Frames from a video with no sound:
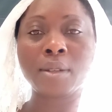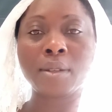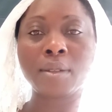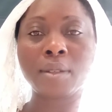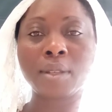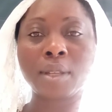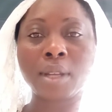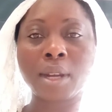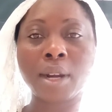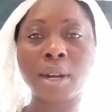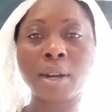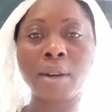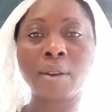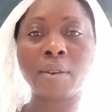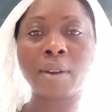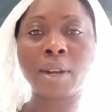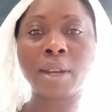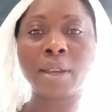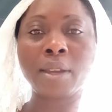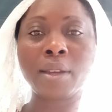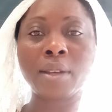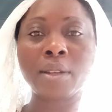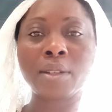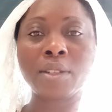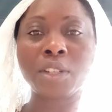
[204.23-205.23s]

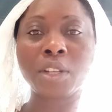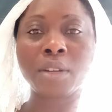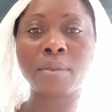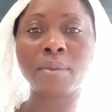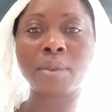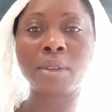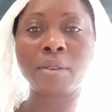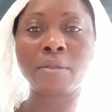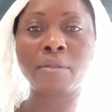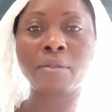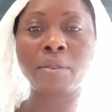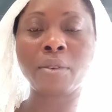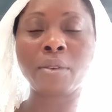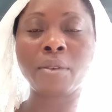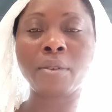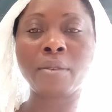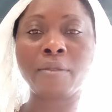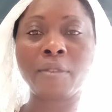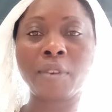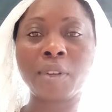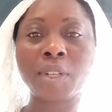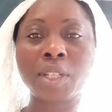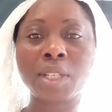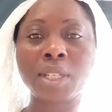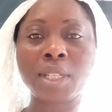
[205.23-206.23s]
Zechariah chapter 4,
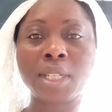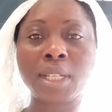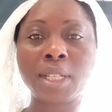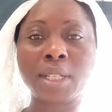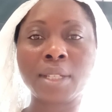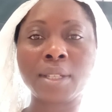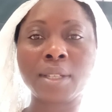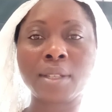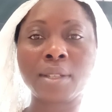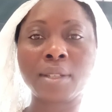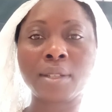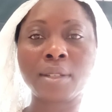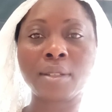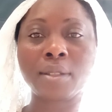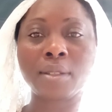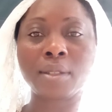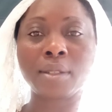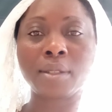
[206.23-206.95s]
verse 6